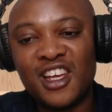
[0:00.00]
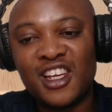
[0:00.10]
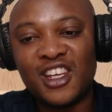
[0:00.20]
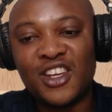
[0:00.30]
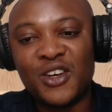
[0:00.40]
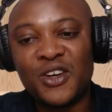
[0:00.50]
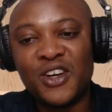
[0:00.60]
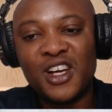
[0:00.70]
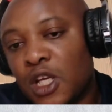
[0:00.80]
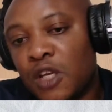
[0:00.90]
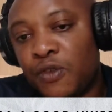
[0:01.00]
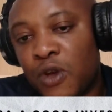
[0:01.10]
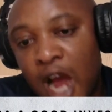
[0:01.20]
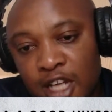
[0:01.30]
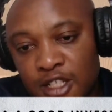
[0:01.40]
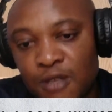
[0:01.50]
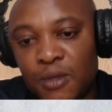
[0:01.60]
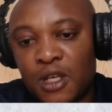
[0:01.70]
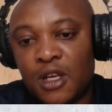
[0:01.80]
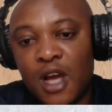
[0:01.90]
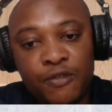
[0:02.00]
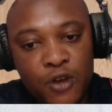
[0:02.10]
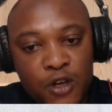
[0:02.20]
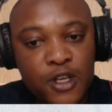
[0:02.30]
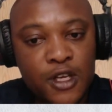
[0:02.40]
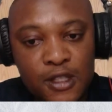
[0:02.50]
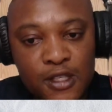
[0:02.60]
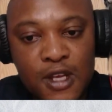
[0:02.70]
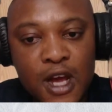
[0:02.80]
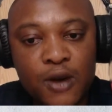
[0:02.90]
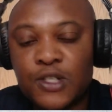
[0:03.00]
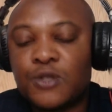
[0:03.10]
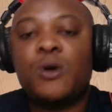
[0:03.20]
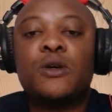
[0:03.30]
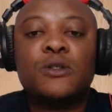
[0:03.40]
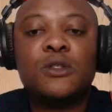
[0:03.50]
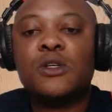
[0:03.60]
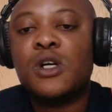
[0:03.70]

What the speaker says: You know, if you ask me, I've got kids now as well.